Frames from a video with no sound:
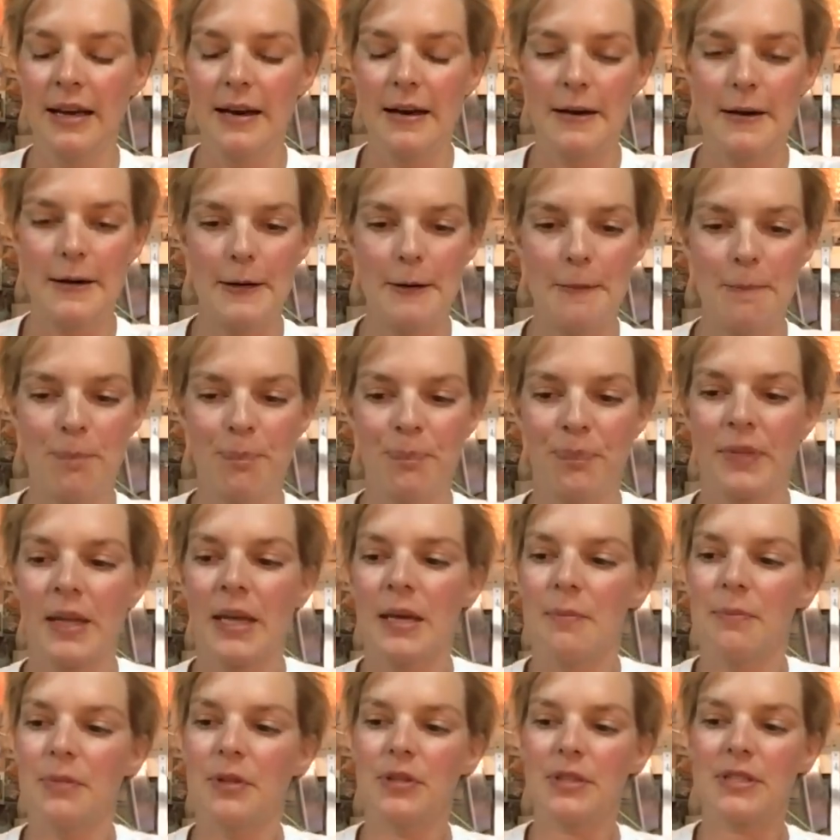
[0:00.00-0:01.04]
Um,
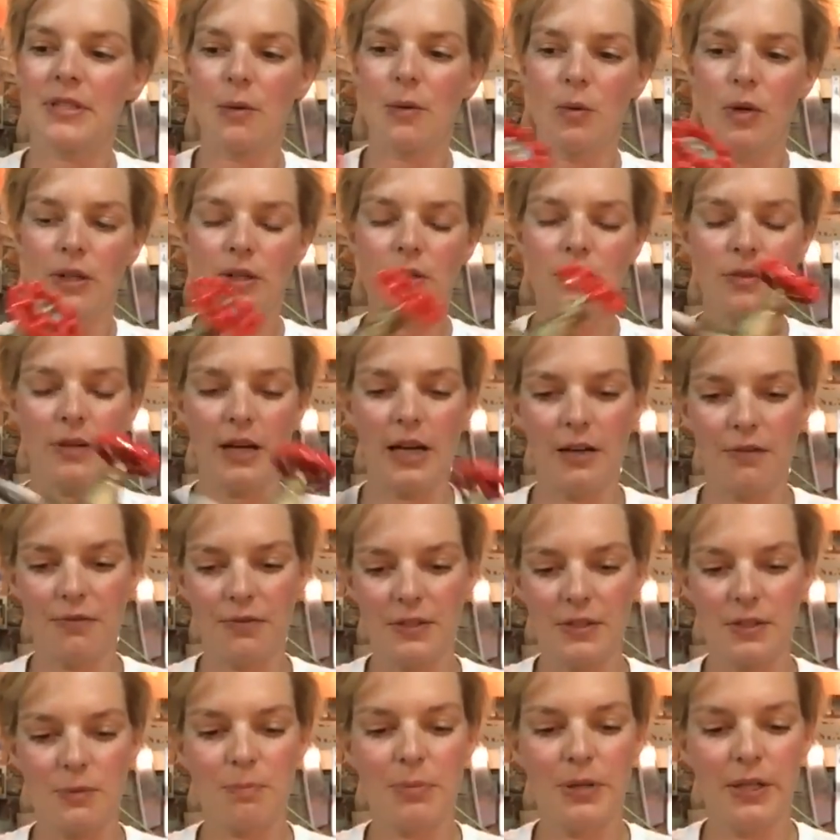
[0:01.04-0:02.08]
because I wanted to have
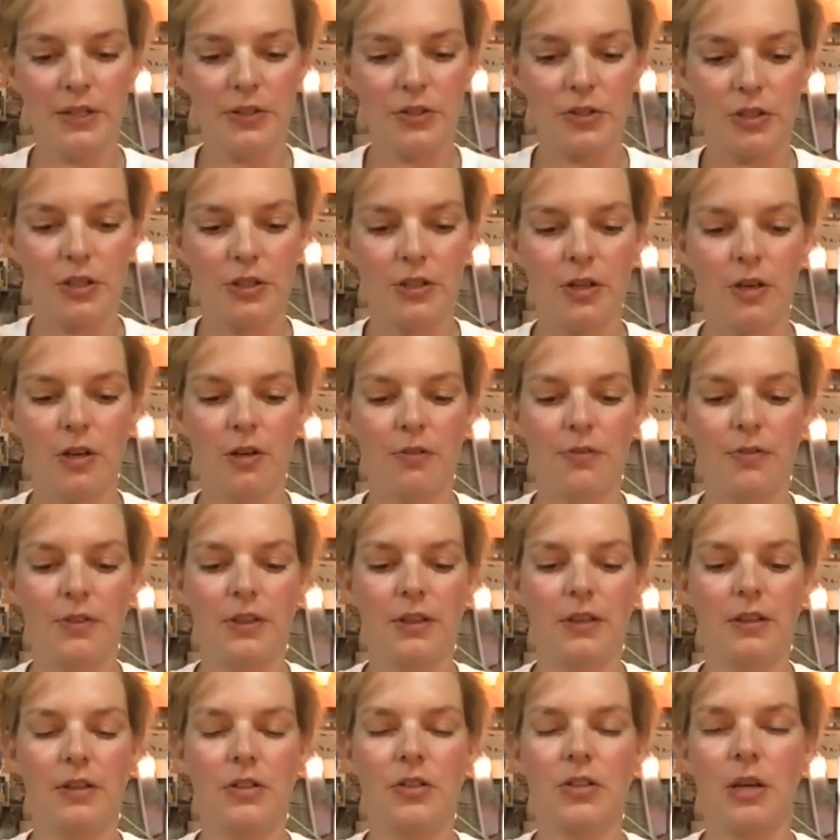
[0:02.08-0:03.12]
this picture of
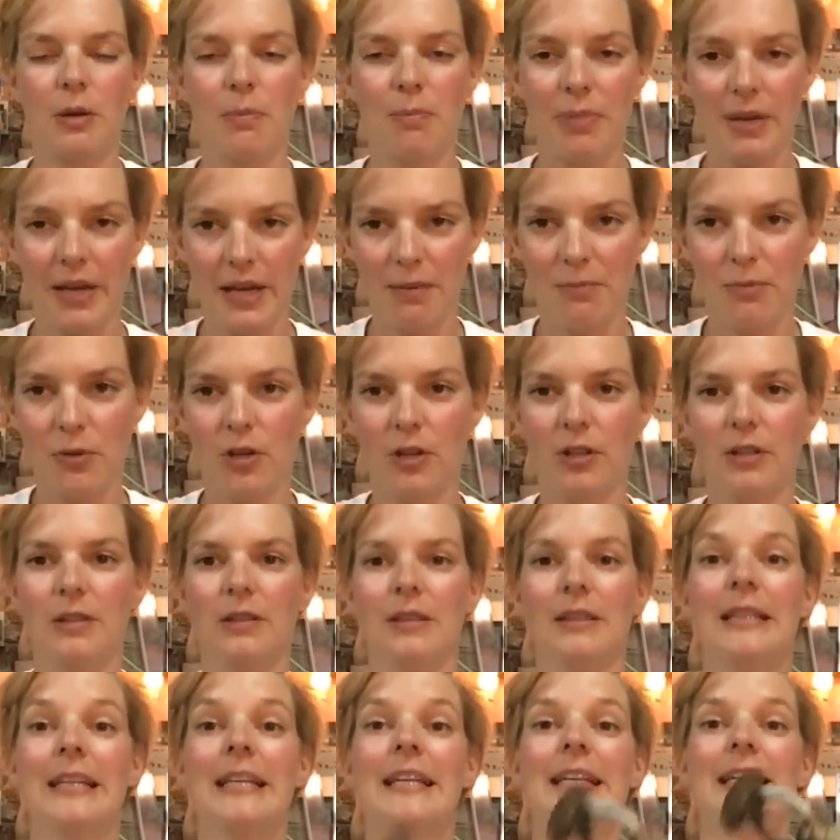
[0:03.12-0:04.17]
the champagne
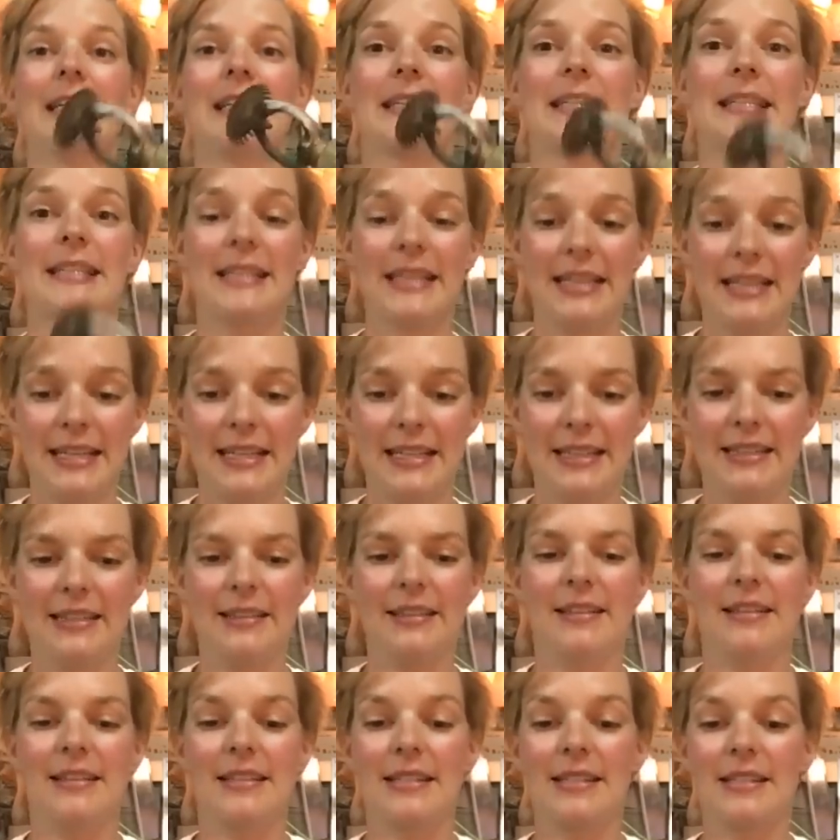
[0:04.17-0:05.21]
bottle
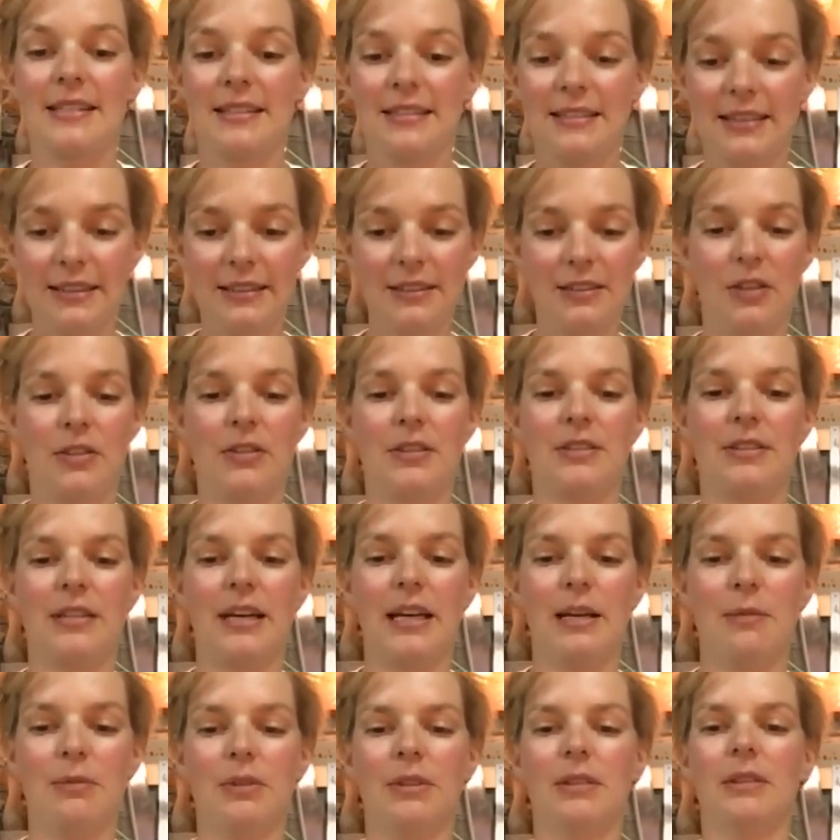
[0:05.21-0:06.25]
sitting still on the
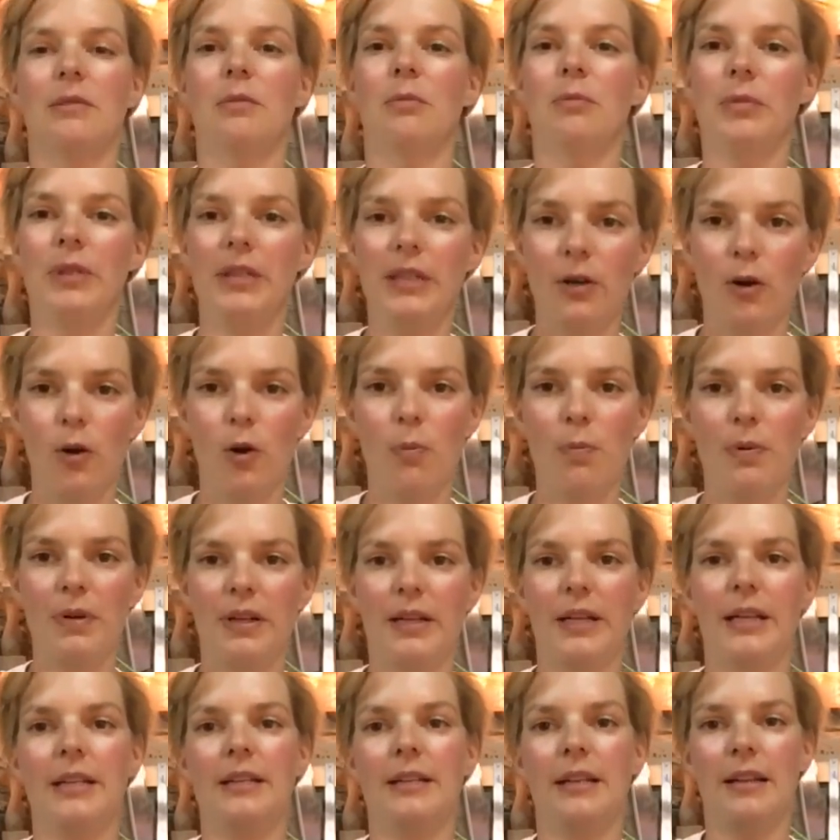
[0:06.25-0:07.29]
table, me
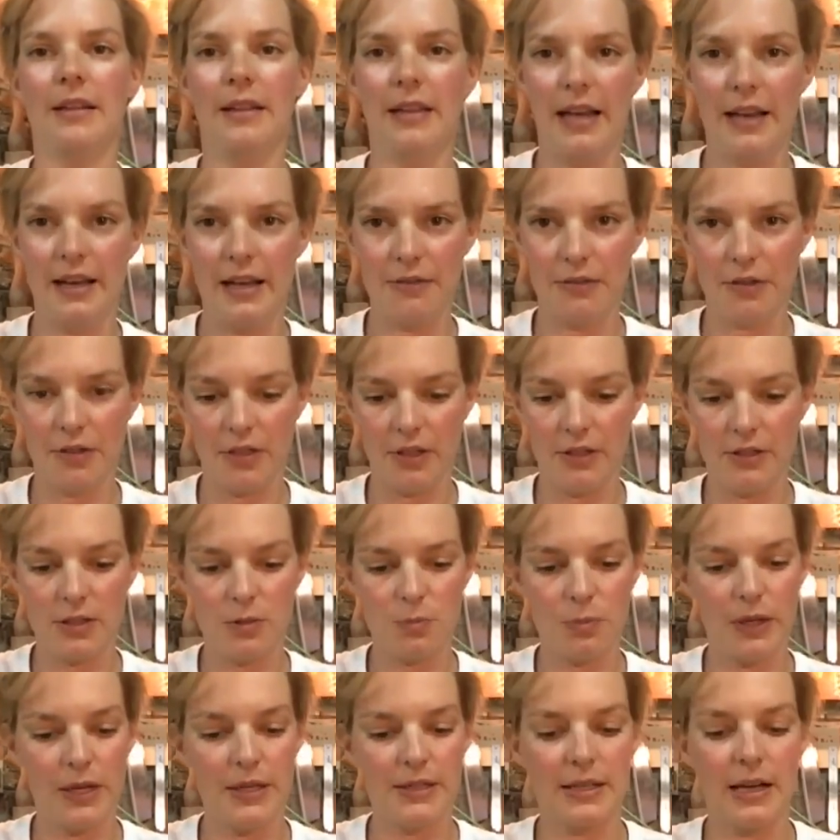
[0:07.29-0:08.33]
opening it, and then everything
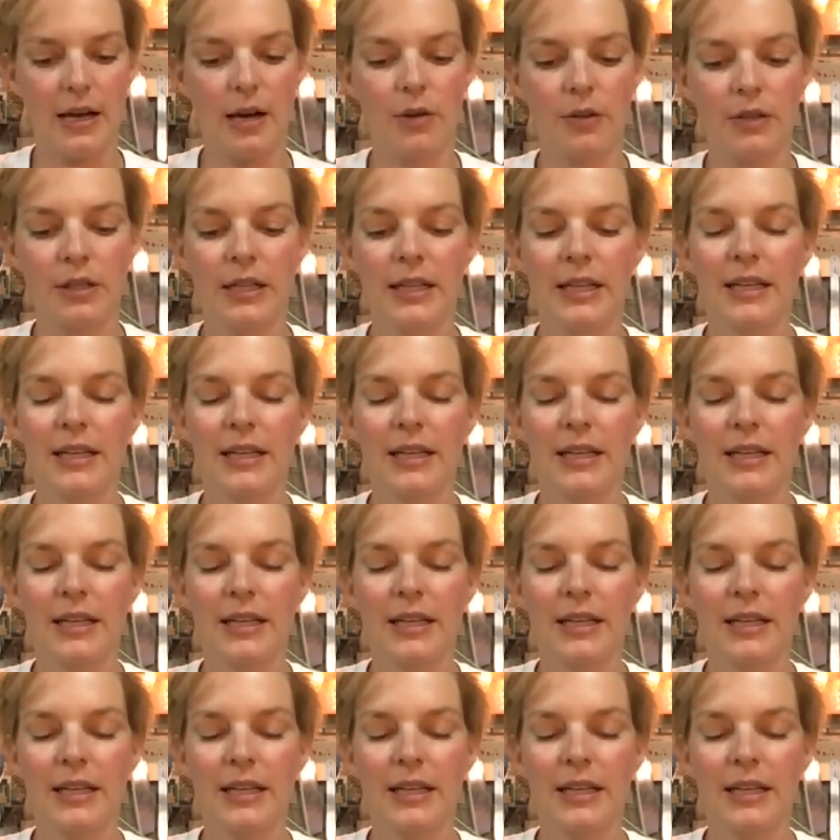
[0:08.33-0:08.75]
sprays out.